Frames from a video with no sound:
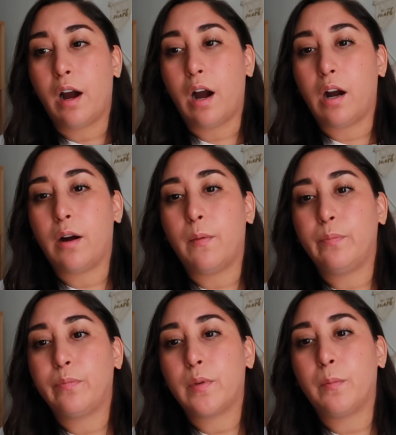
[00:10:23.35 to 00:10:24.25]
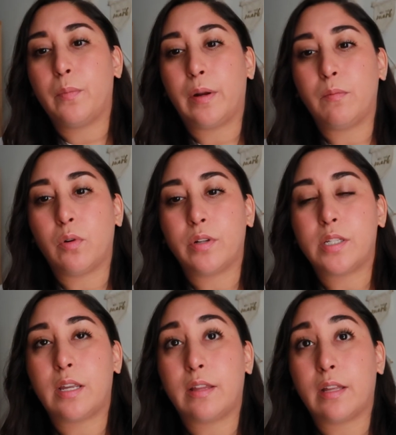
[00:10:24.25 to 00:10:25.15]
But I'm
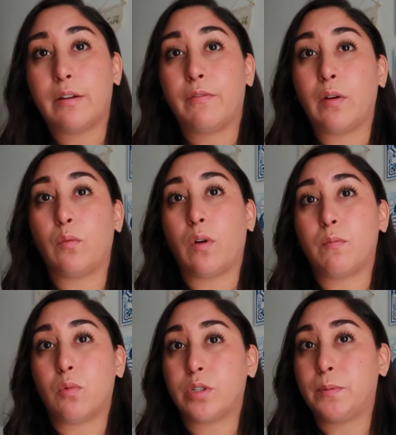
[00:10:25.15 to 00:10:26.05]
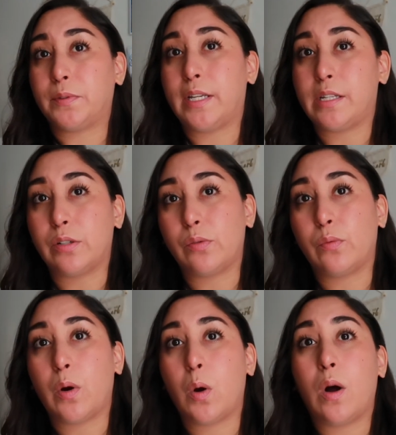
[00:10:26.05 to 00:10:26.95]
noticing that if I run multiple days in a
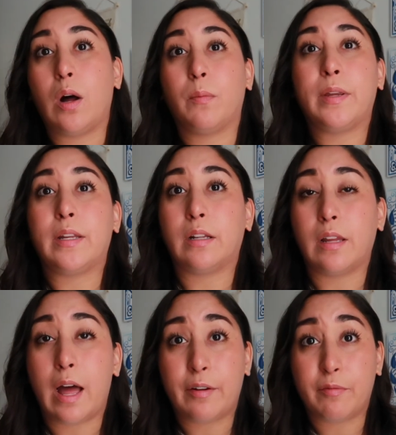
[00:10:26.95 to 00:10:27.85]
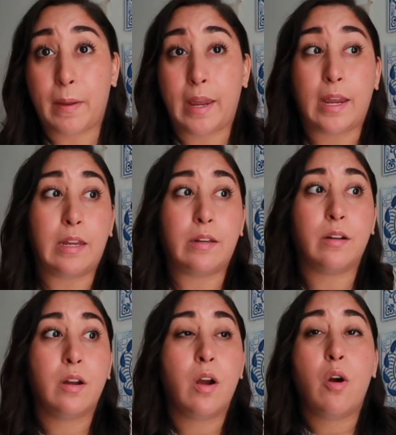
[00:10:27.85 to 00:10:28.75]
row, I'll be in a lot of
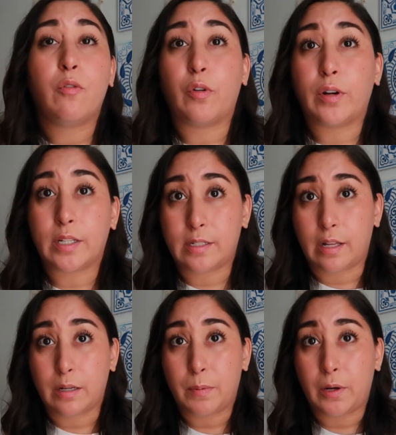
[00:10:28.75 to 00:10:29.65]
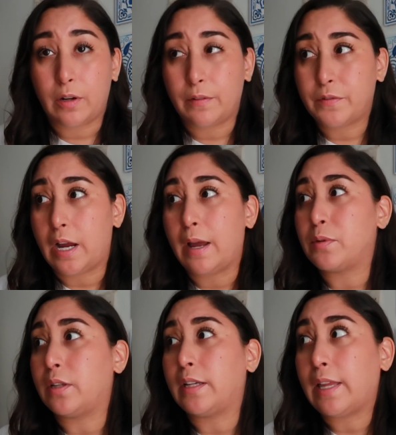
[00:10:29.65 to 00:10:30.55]
pain for an extended period of time.
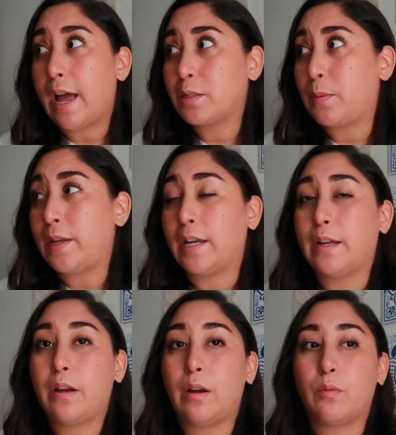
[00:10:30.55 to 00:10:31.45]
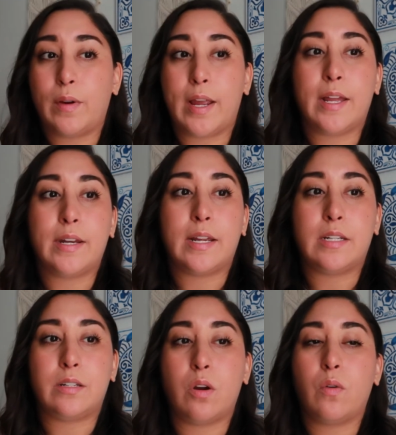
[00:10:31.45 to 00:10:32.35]
So, like, last week I ran, I
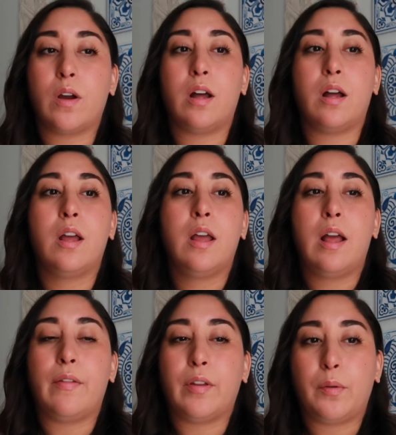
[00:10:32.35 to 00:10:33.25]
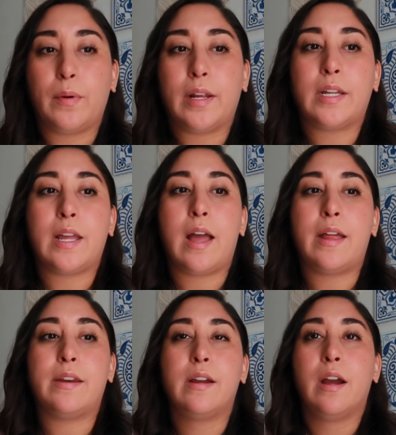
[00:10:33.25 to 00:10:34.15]
did yoga, and then I ran
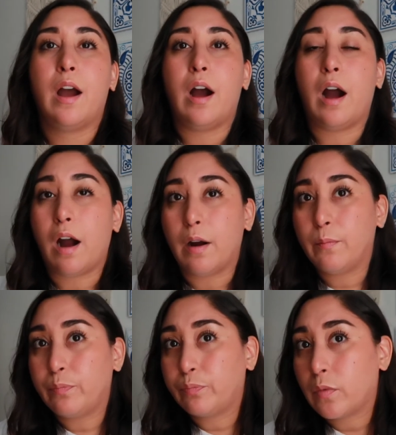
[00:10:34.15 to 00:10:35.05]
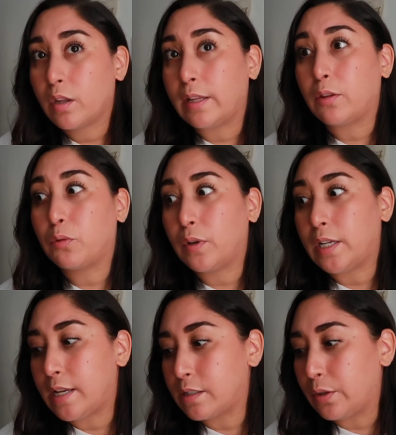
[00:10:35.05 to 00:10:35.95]
again, like 3
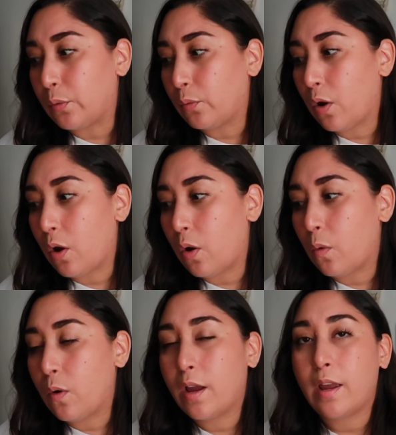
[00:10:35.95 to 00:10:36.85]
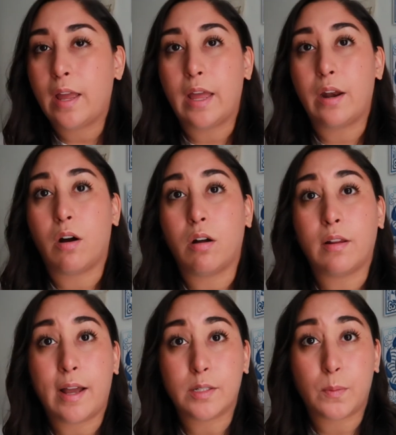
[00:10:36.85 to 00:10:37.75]
days in a row. And all
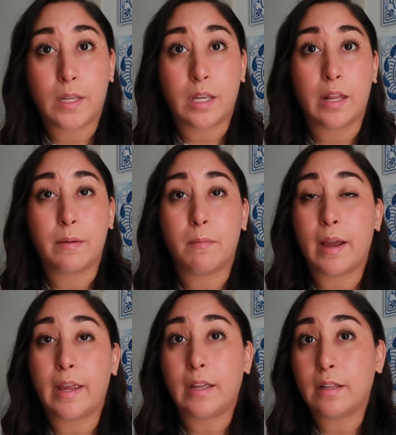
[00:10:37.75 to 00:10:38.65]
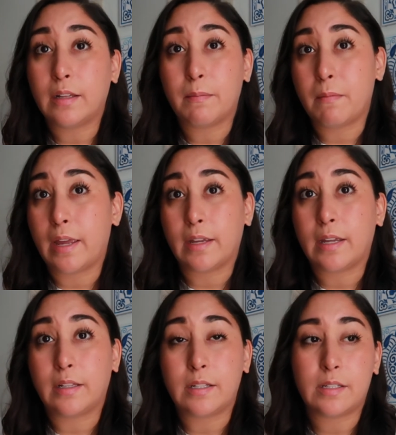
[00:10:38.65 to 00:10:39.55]
last weekend, my
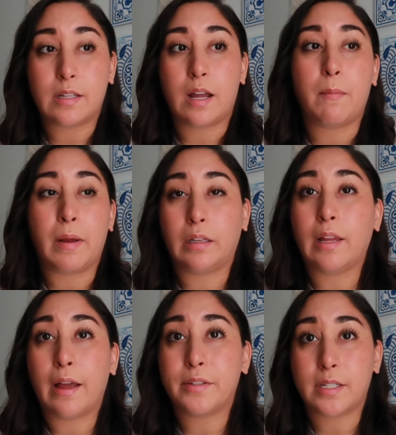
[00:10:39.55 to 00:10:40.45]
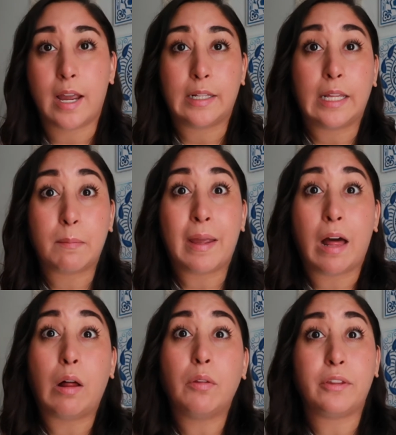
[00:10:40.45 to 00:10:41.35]
Achilles on my left side, like my
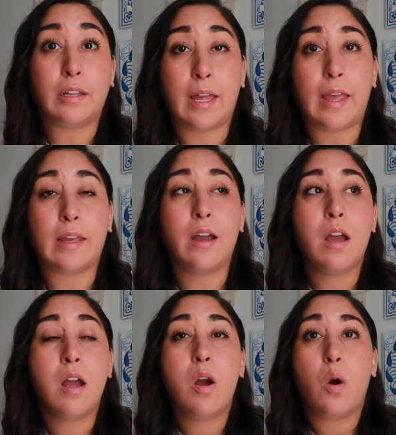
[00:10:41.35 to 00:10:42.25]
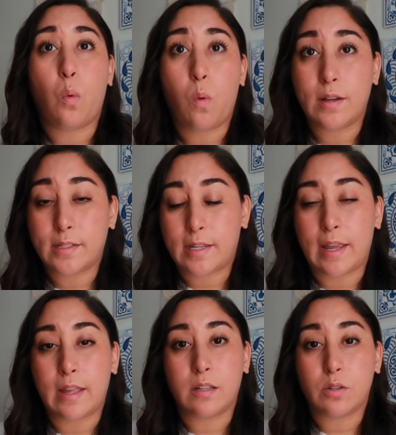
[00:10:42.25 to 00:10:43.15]
healthy leg, was
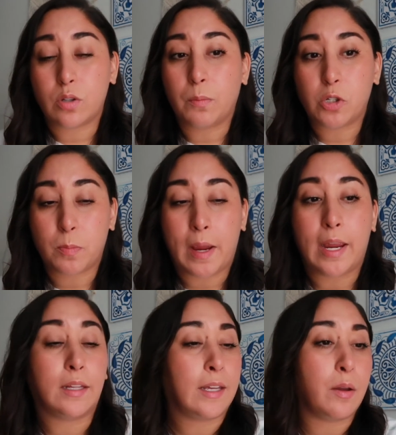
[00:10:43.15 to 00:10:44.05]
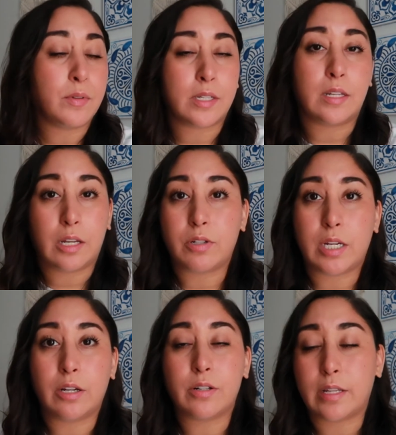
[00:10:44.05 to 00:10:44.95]
in so much pain. Like, I was near
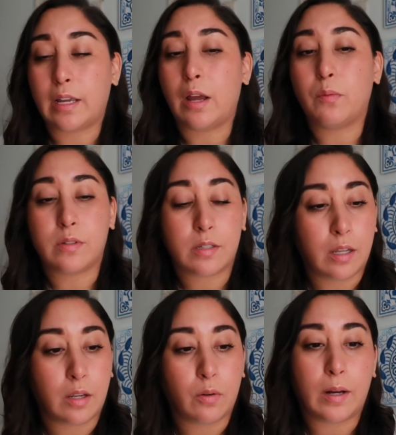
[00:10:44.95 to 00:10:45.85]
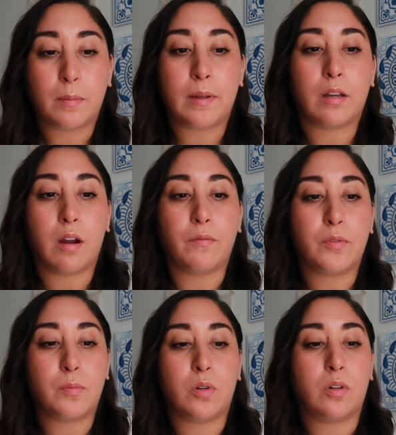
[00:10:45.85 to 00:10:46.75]
tears. Like, I was incredibly
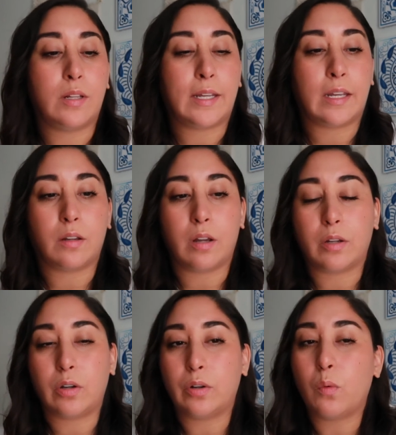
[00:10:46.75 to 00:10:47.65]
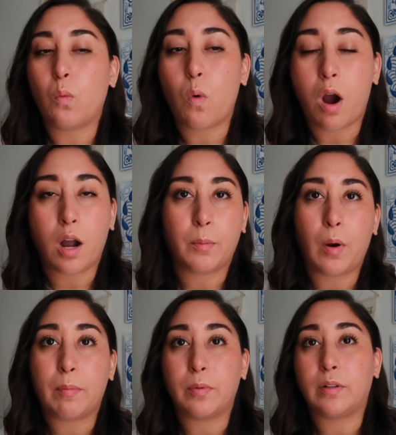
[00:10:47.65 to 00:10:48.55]
uncomfortable. Like, I couldn't walk
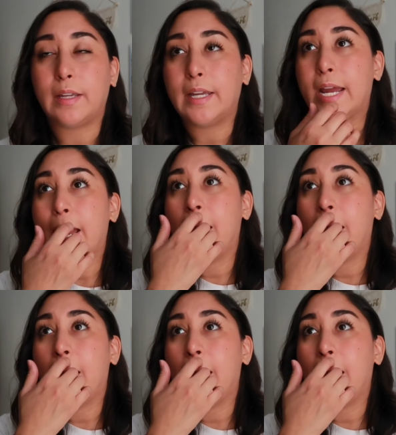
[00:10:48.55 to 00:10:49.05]
properly.